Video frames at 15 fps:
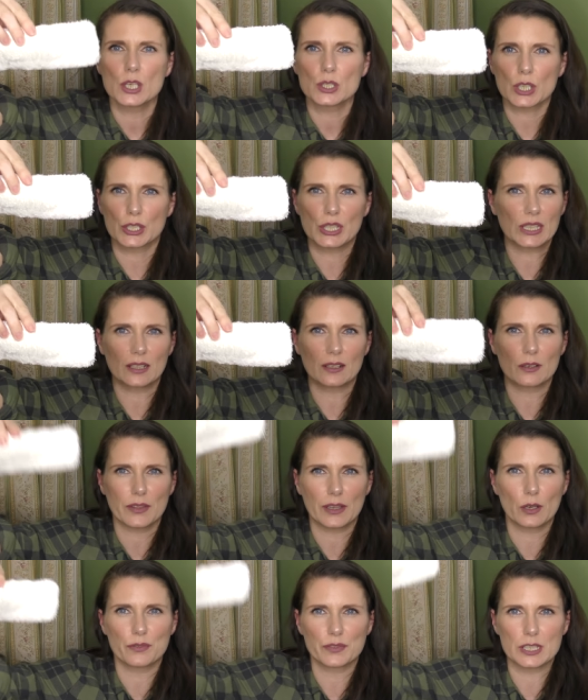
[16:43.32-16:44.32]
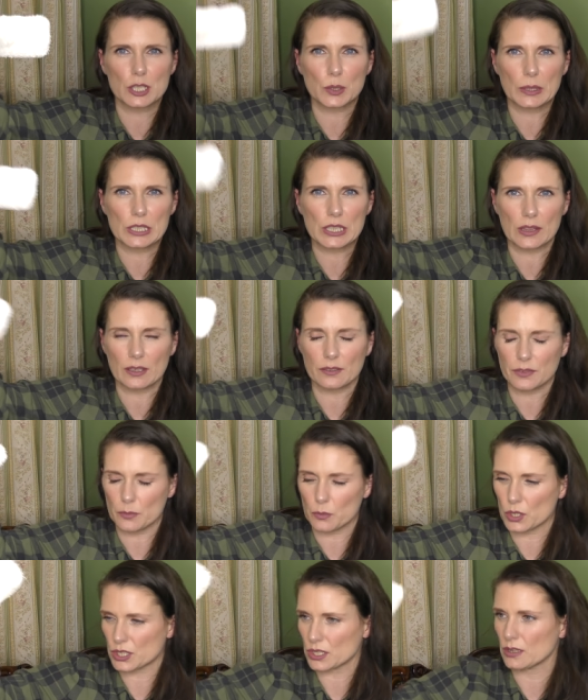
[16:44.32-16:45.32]
So I took the little thing off the squeegee thing for
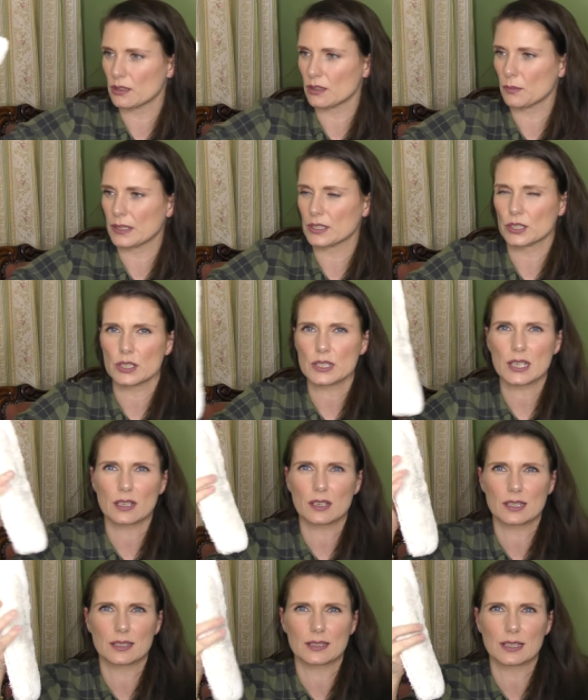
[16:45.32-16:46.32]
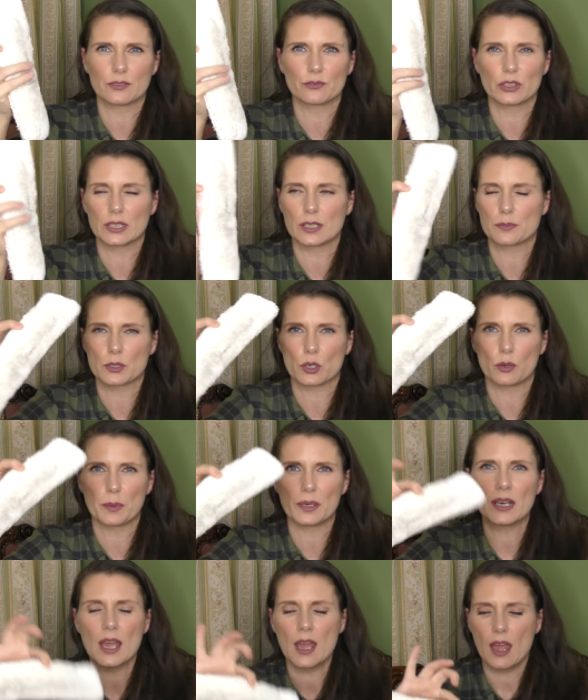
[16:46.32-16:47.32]
washing the windows because it's like really
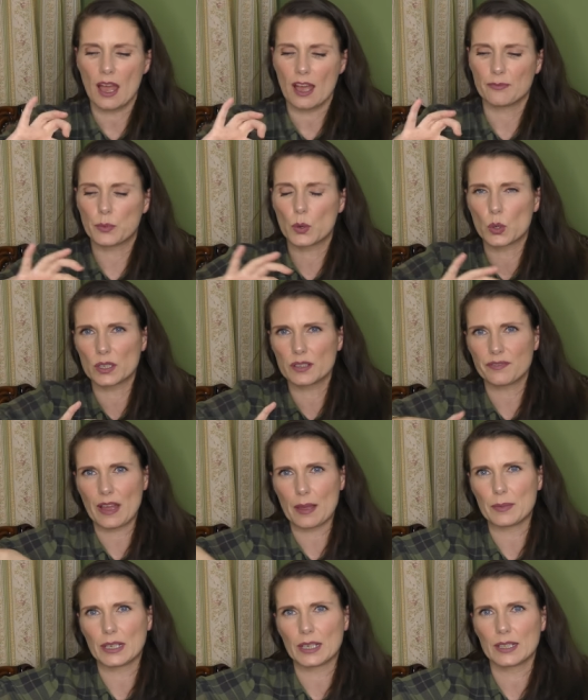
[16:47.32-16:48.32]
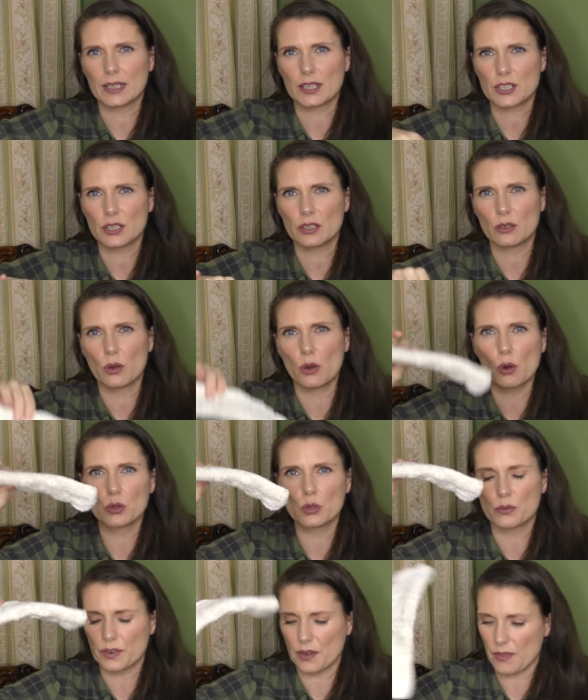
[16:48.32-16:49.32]
absorbent. I poured fabric conditioner
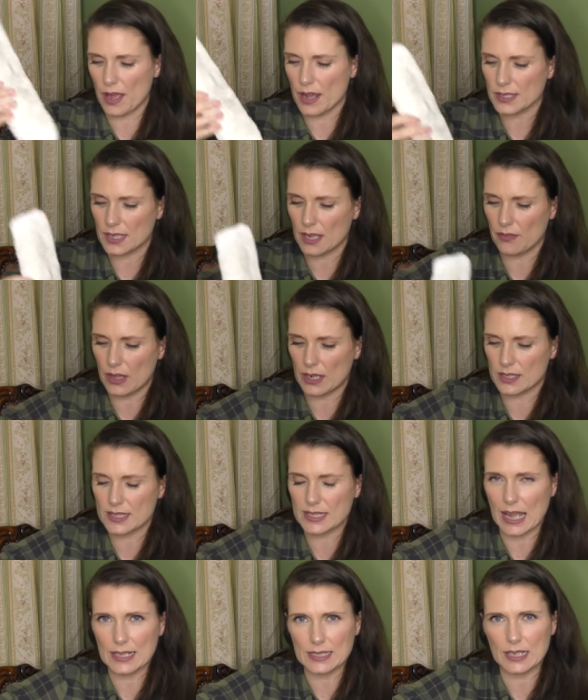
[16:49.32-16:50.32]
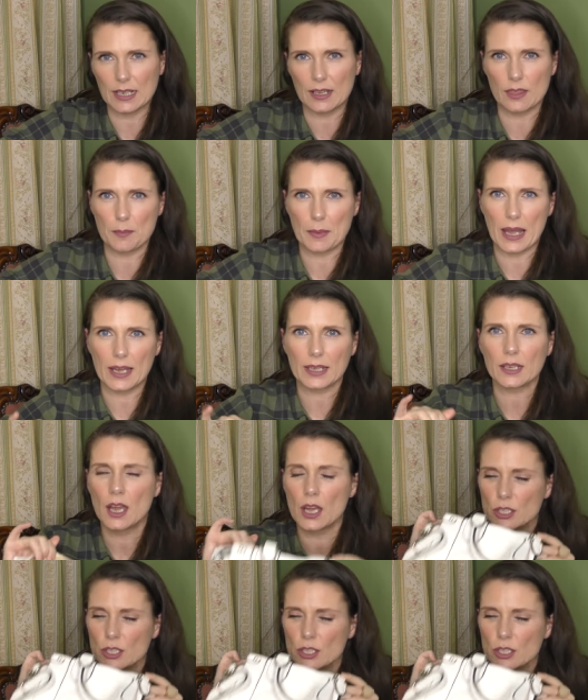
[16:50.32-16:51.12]
all over this and then sat it in the bag.